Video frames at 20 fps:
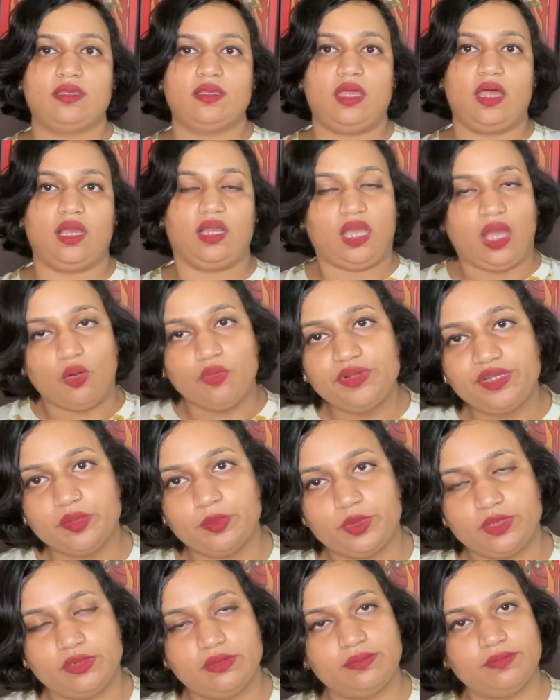
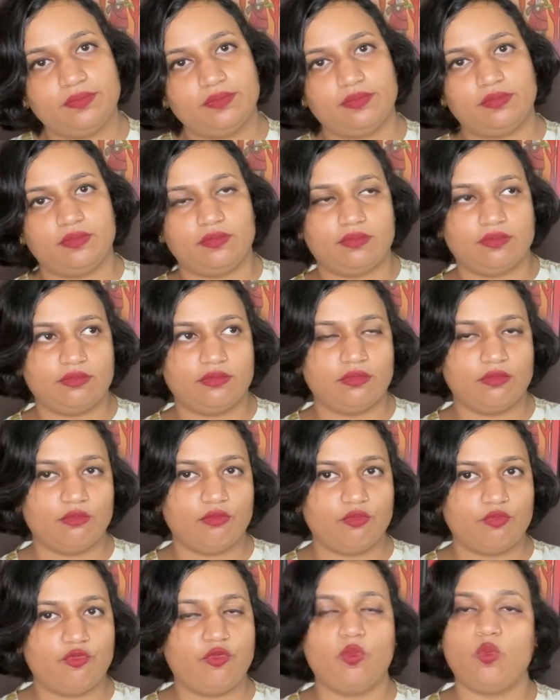accountable
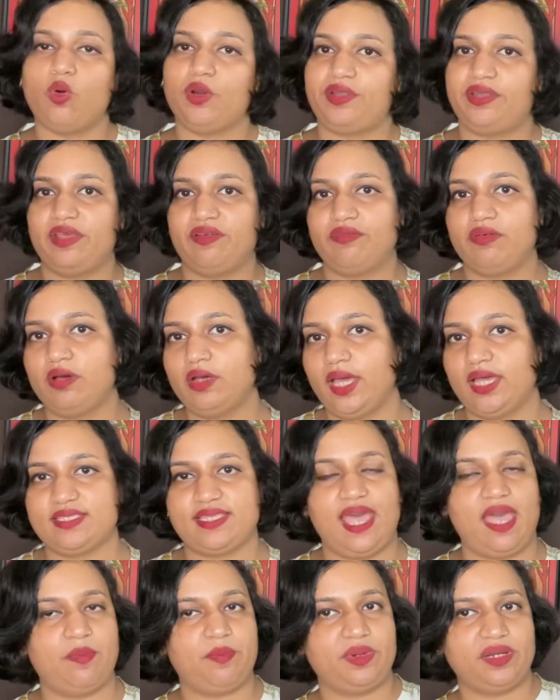for whatever has
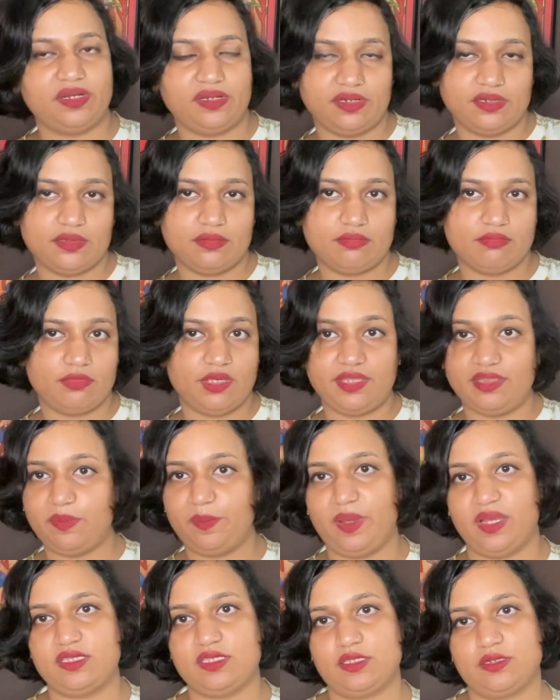happened in the
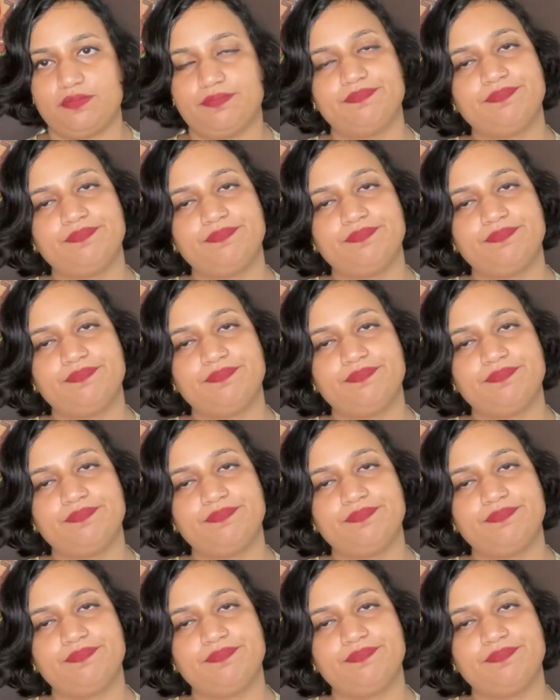past.